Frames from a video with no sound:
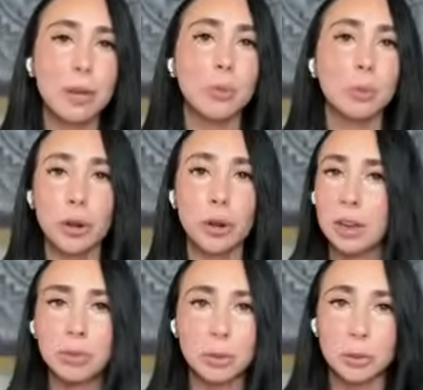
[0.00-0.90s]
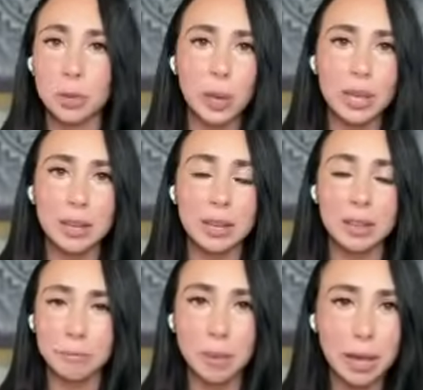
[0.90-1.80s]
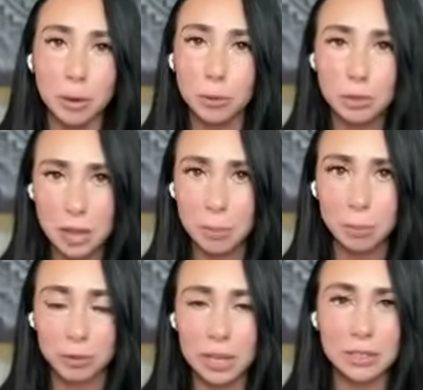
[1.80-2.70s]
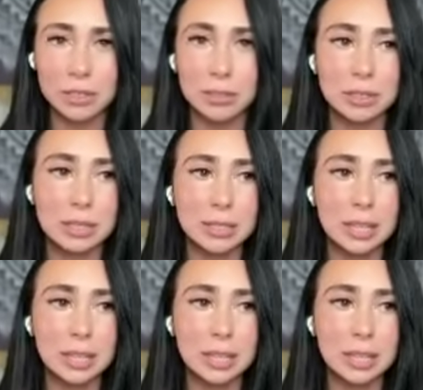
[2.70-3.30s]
been working on the reawakening of my own temple vessel.